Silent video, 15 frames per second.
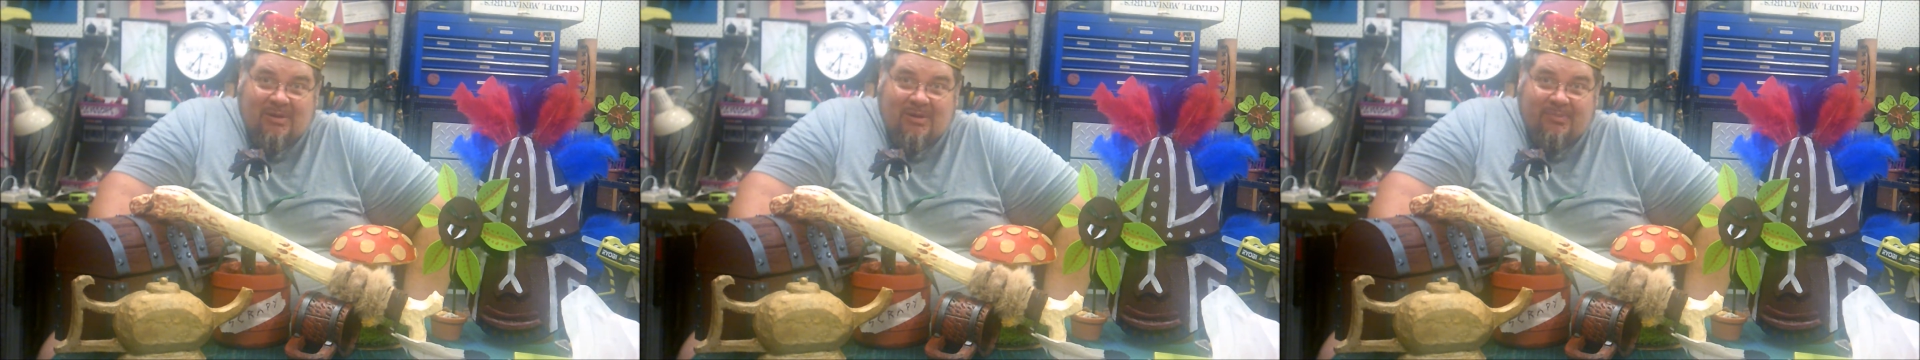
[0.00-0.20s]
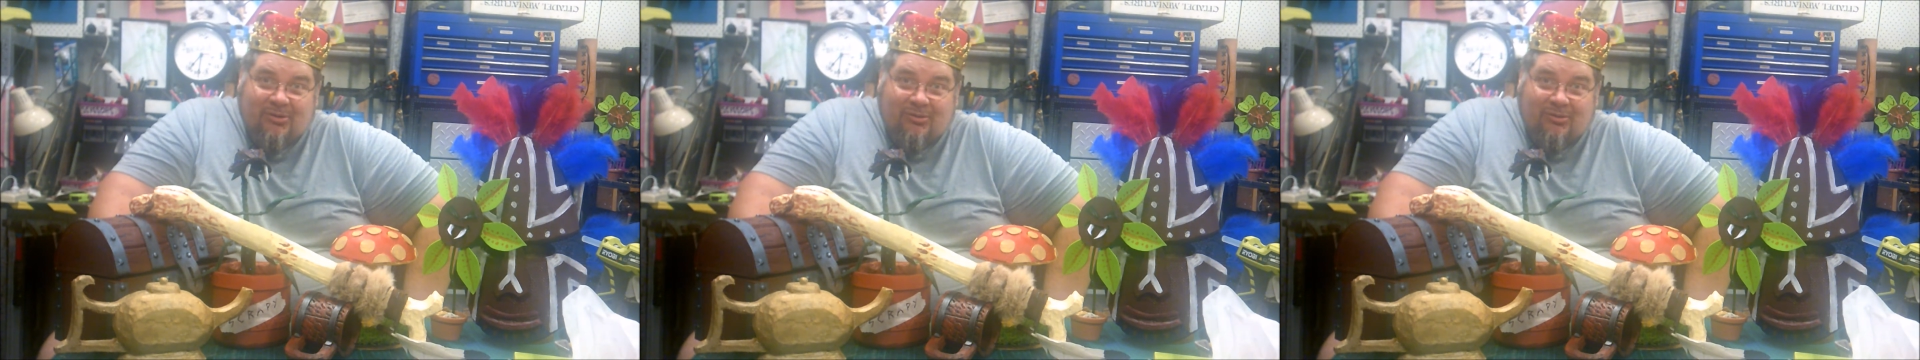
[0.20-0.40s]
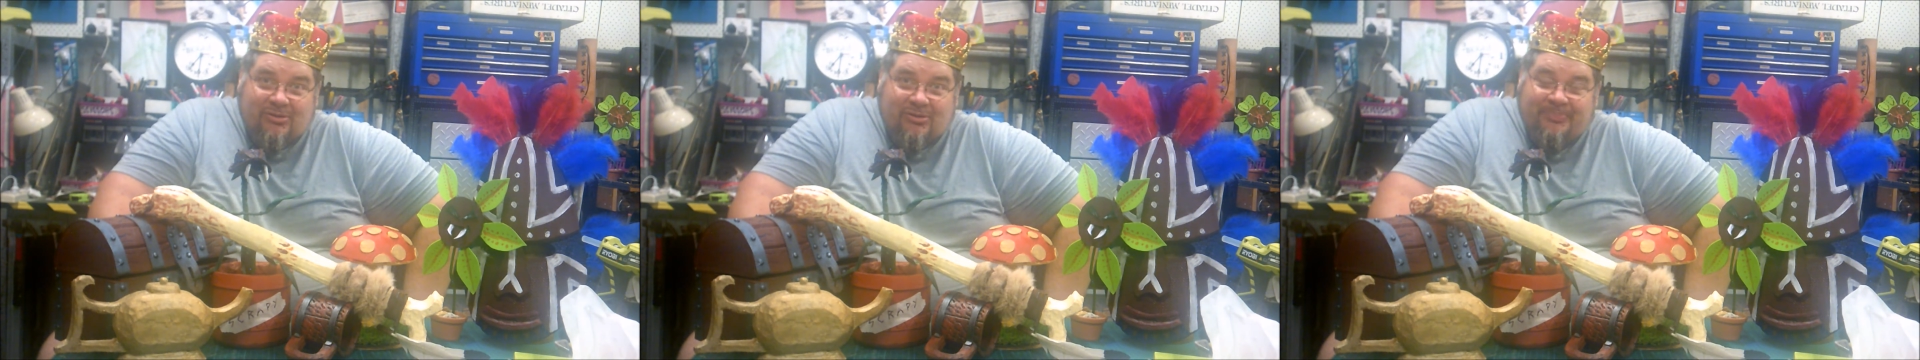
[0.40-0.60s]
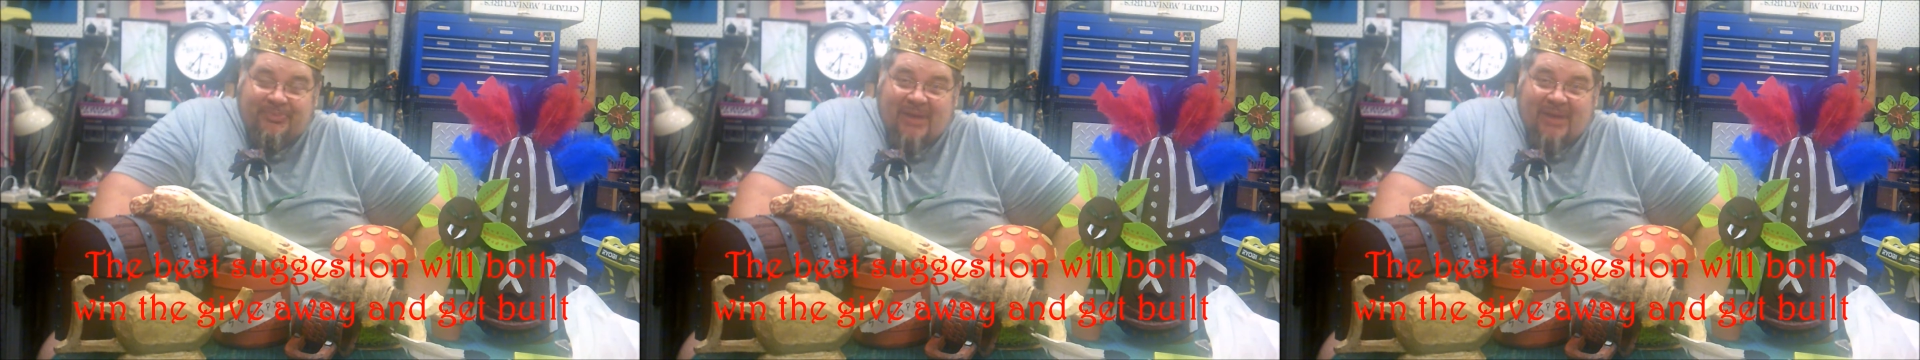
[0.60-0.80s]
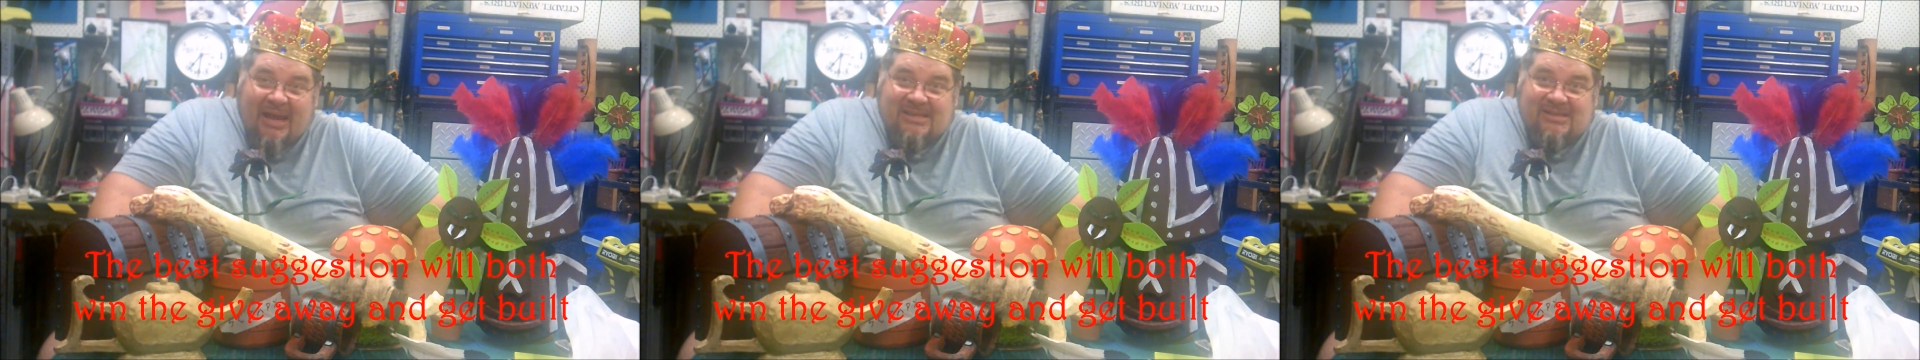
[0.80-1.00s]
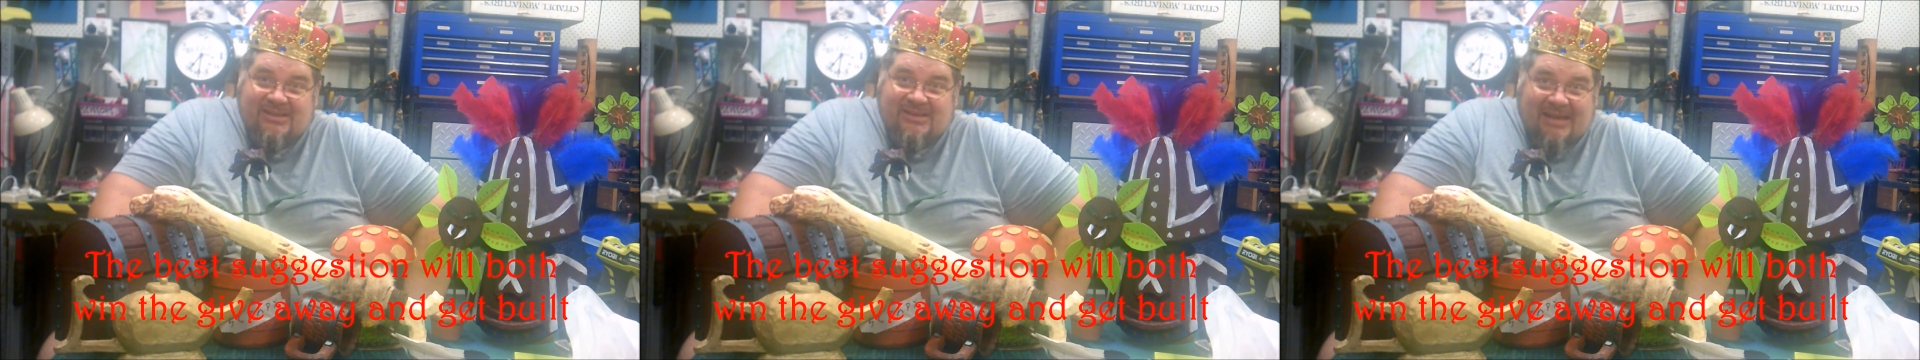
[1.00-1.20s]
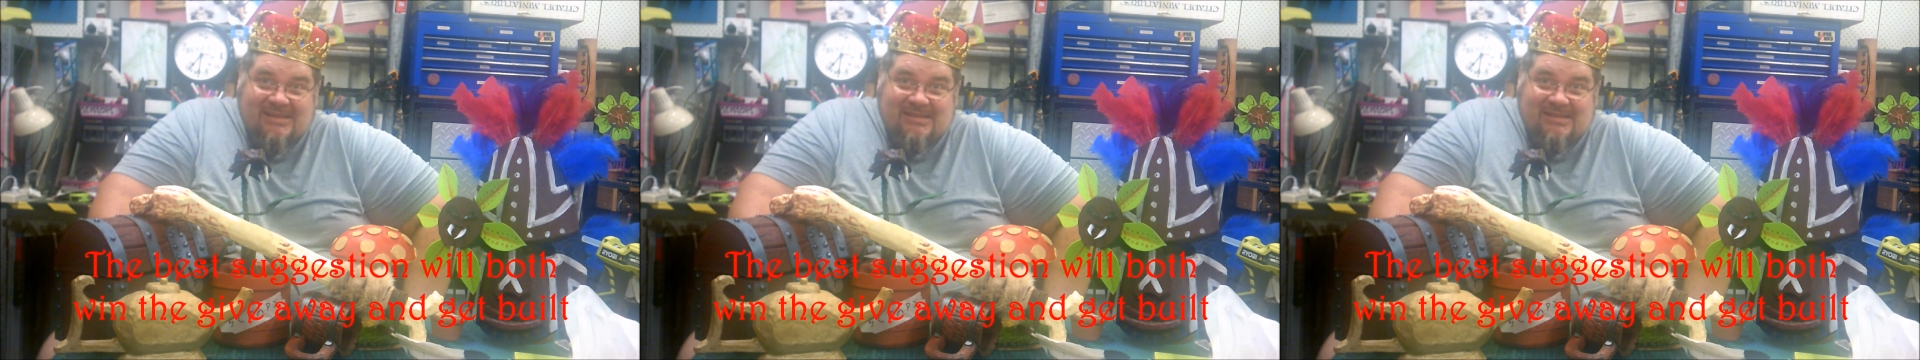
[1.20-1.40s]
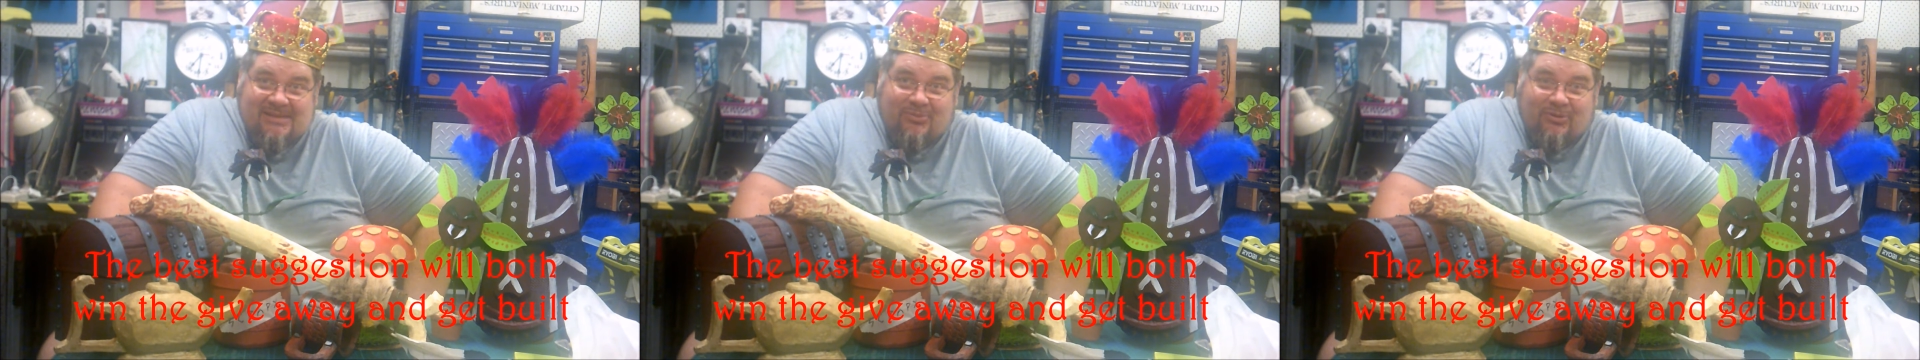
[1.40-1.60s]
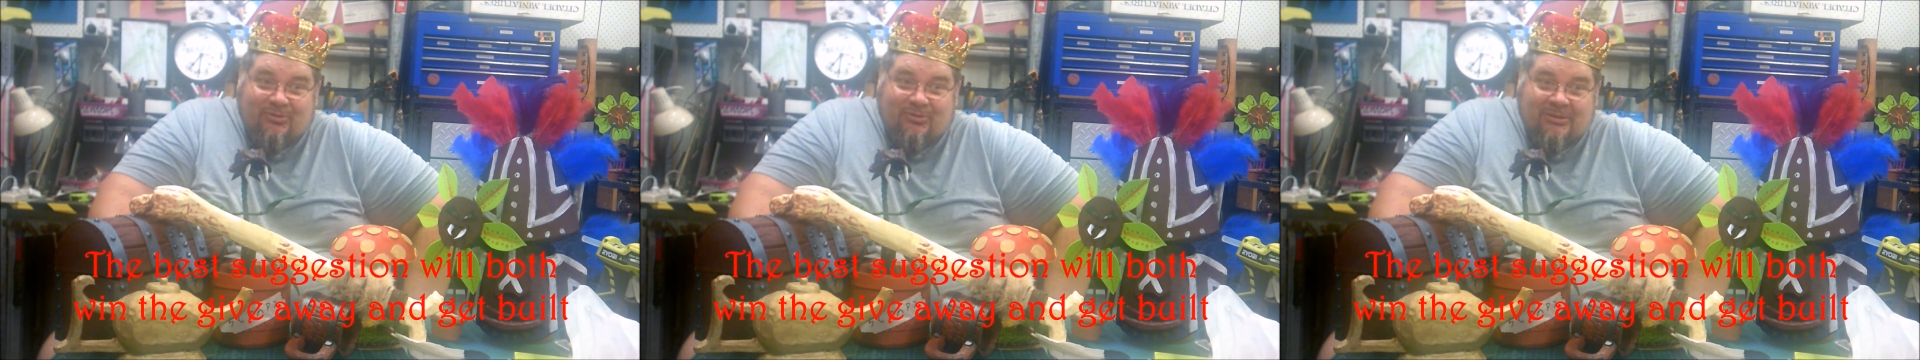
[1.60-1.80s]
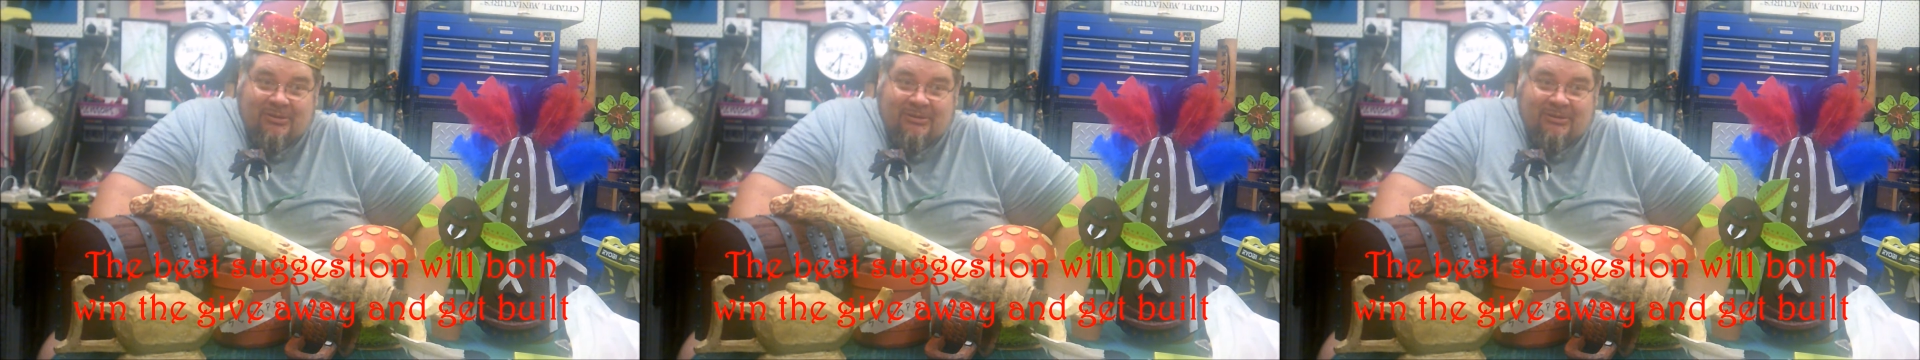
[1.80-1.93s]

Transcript: build. It's that simple.